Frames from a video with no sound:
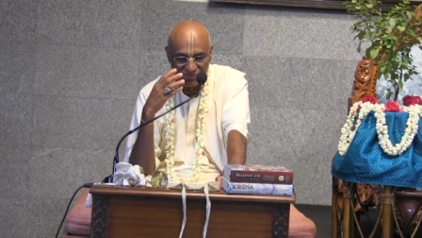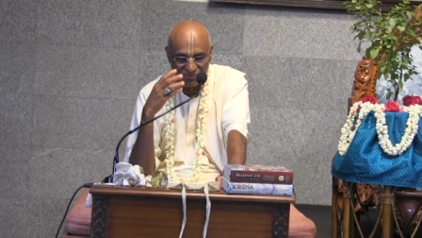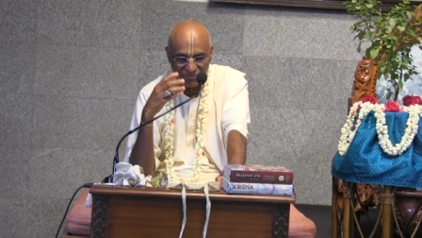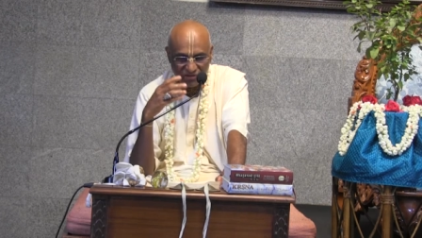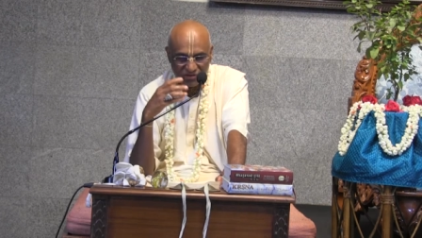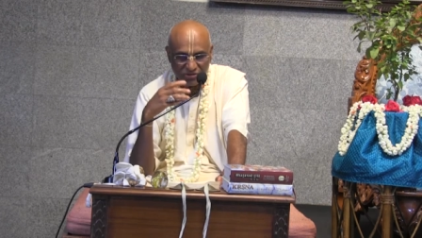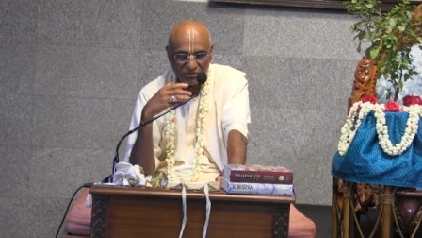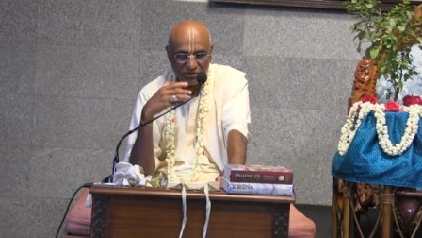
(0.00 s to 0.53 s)

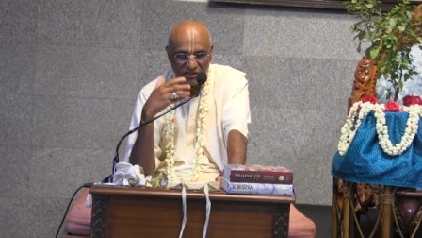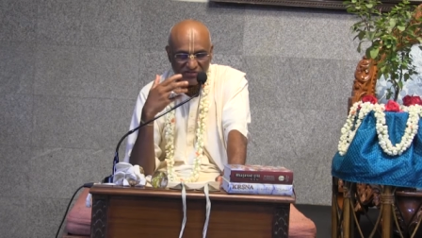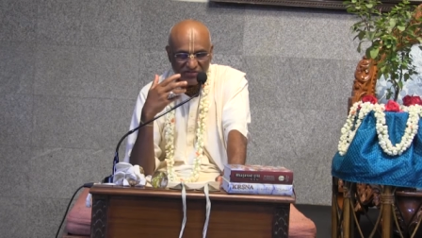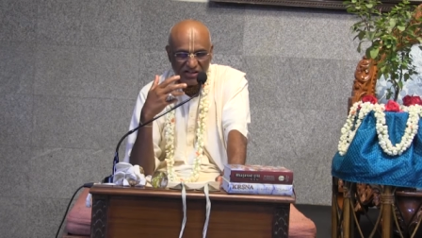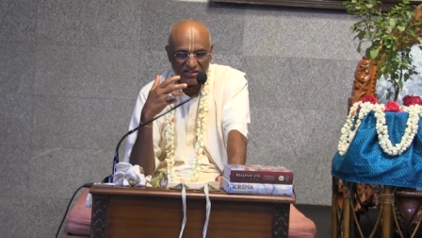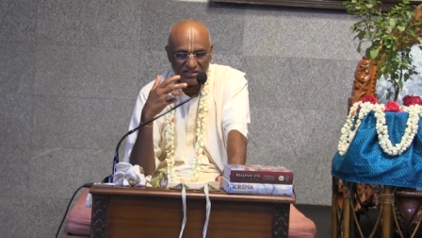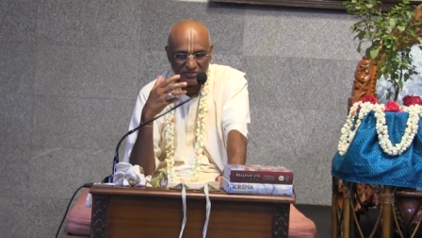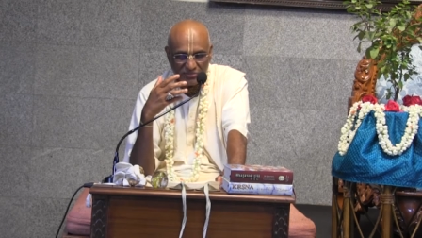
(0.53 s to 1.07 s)
effort to
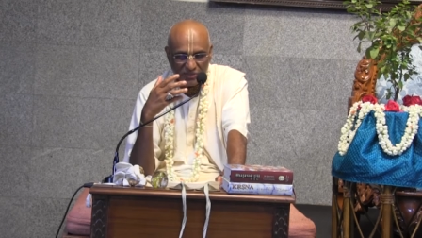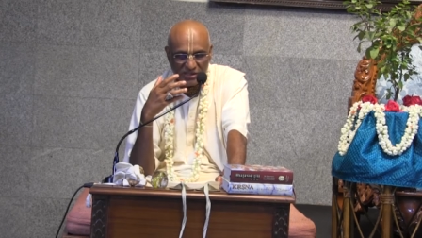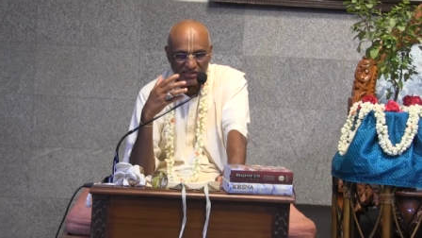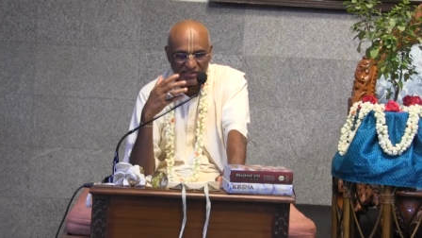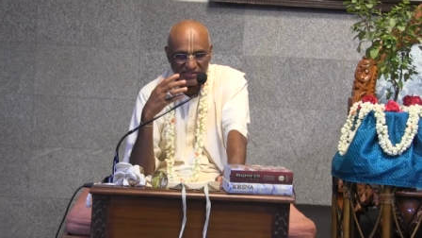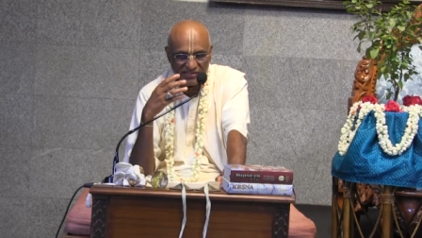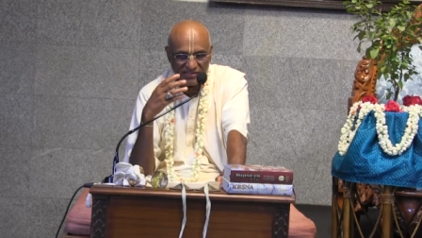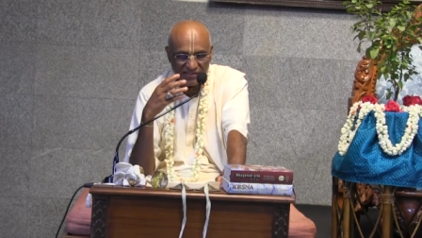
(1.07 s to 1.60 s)
advance
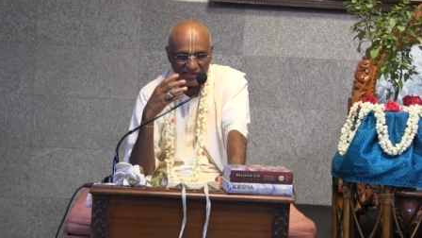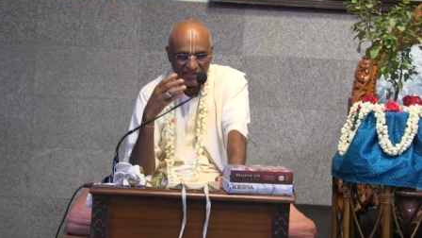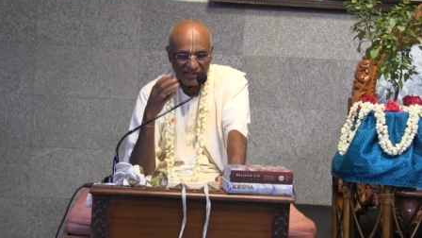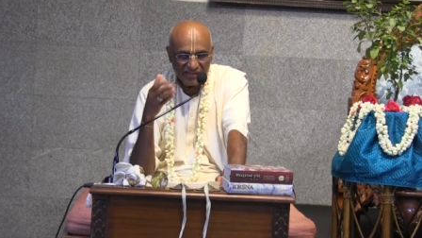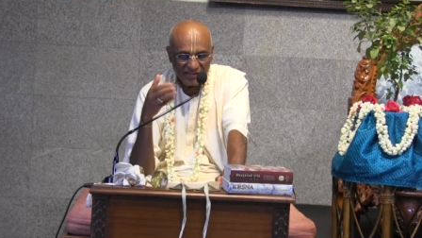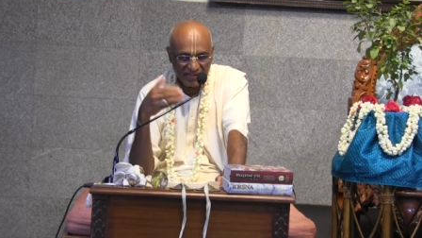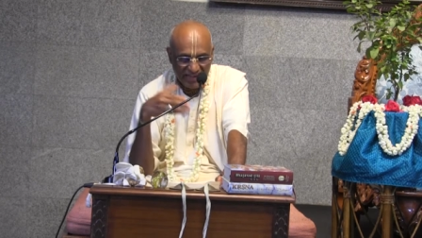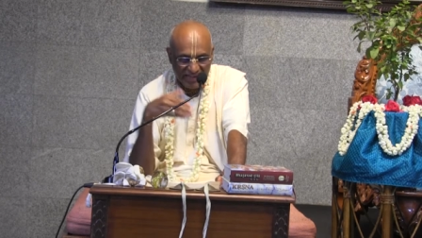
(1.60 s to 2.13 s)
means,
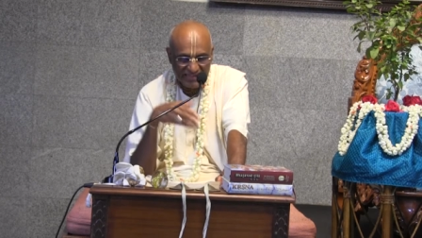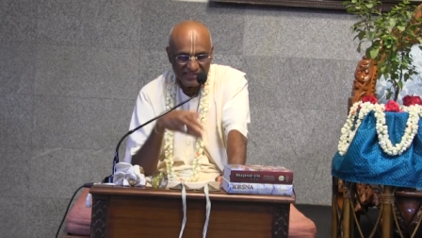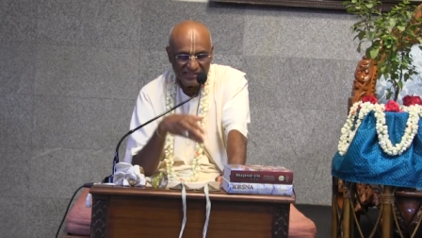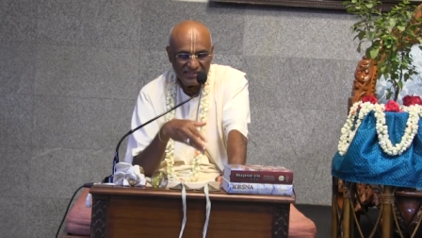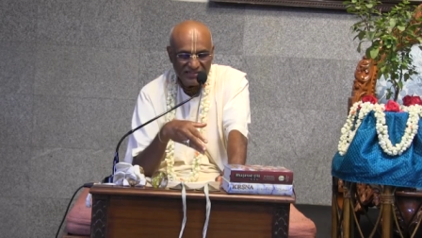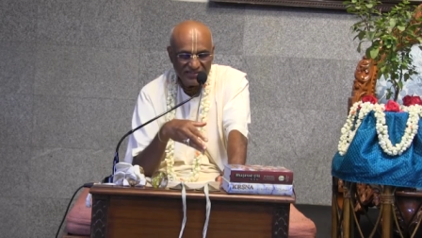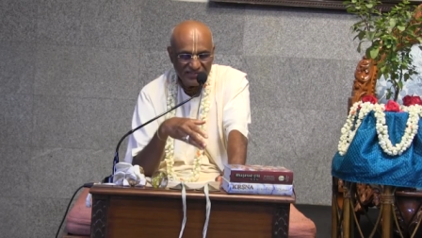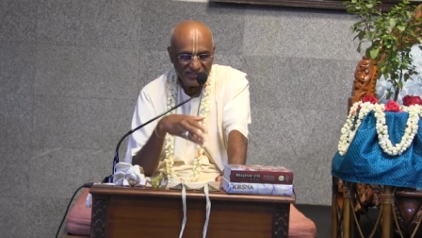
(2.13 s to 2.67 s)
as
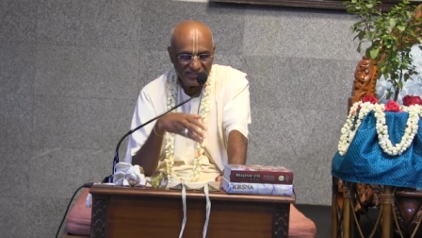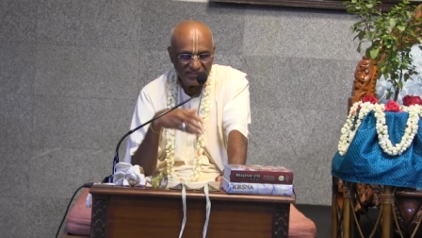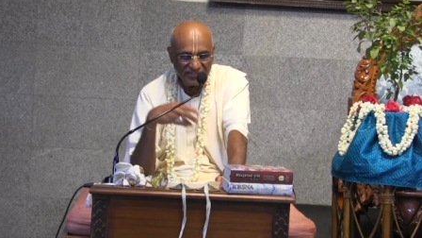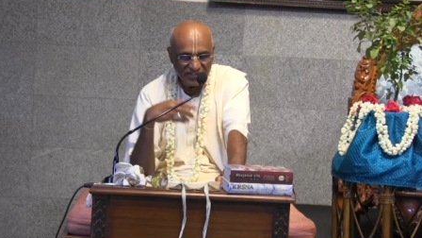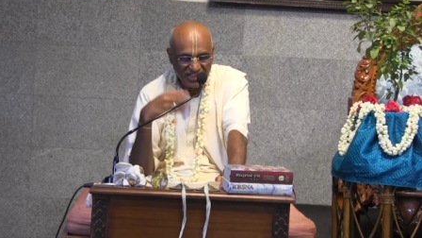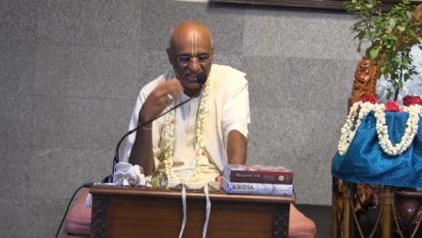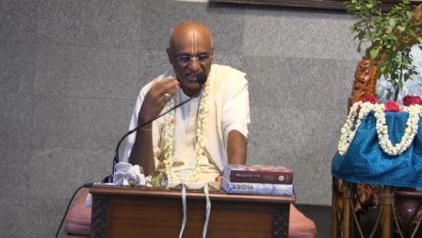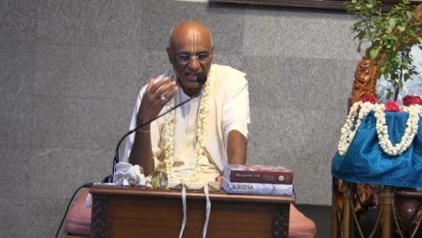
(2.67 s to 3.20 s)
it is said,
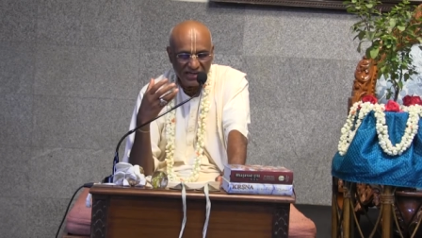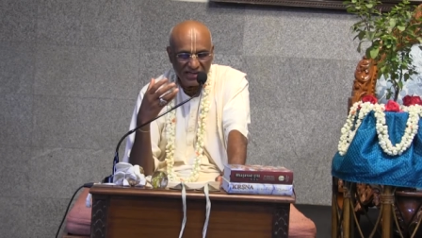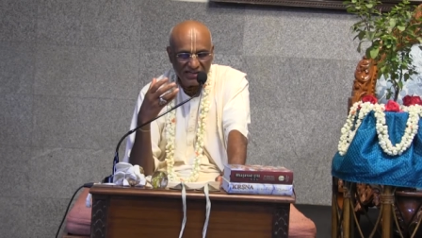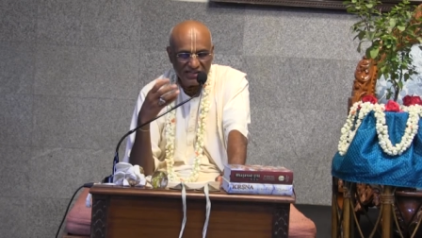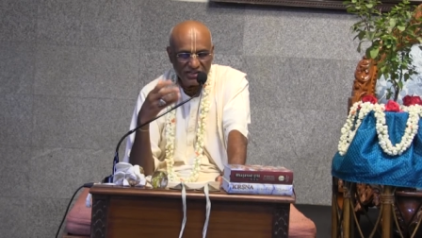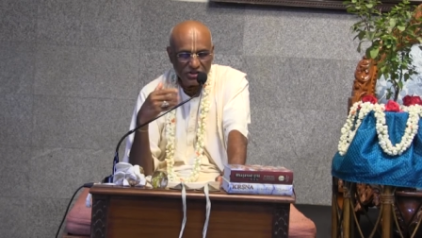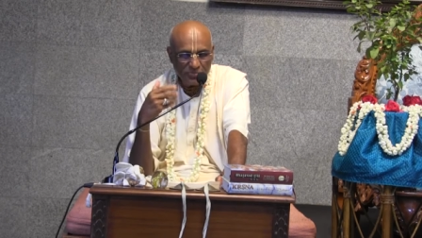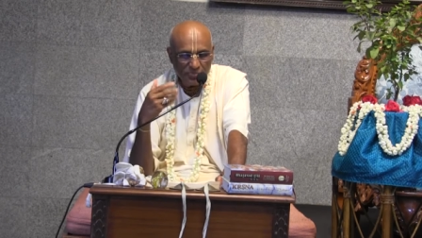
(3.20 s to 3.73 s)

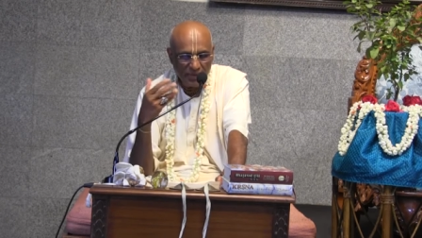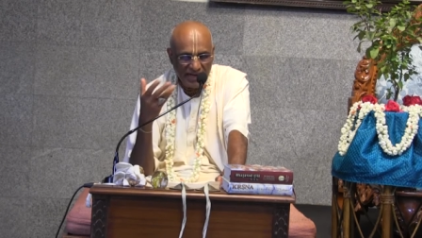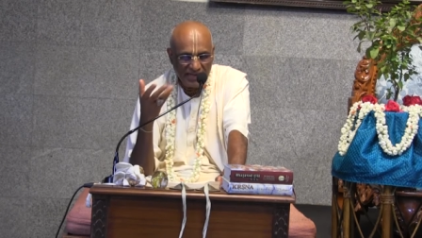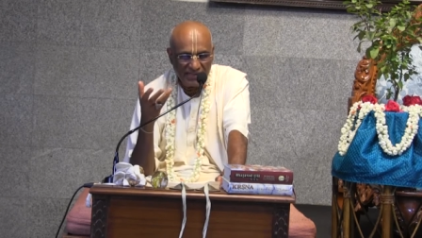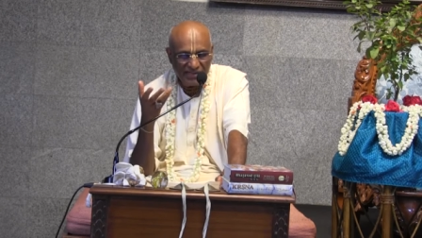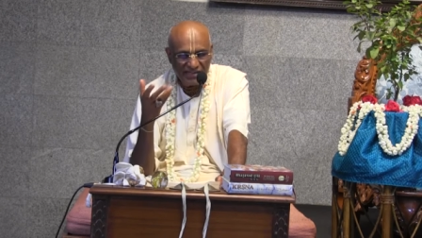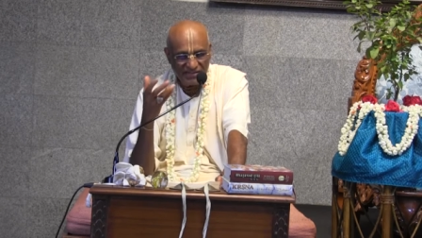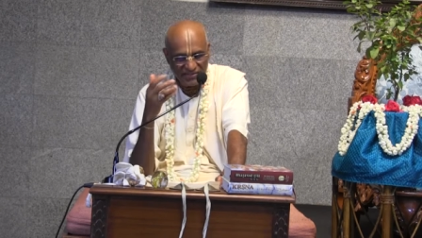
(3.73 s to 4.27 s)
vijnana is to
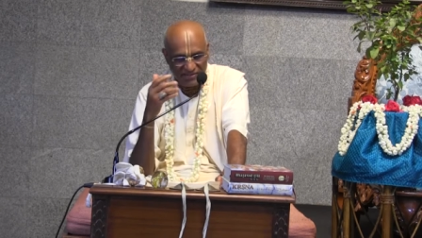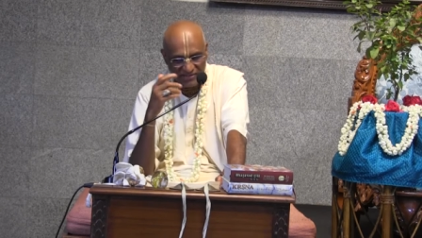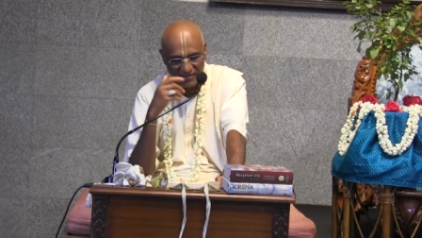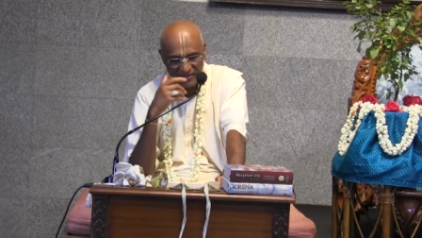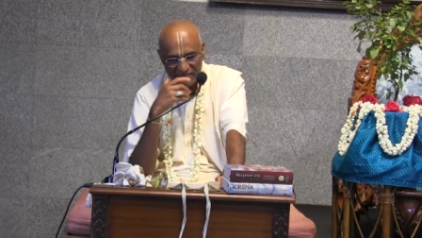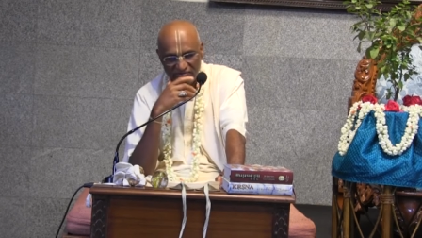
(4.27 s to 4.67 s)
practice.